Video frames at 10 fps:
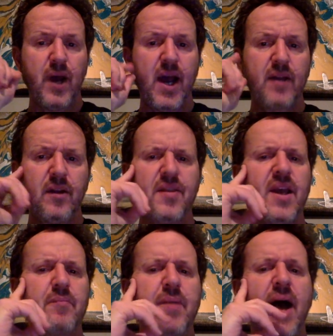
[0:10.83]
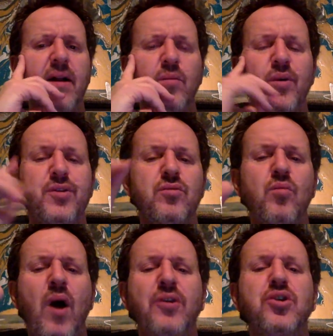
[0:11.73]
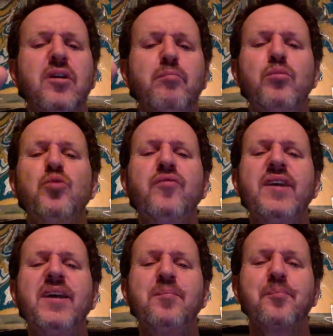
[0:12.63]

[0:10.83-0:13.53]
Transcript: Right? Think about it. When you're watching a movie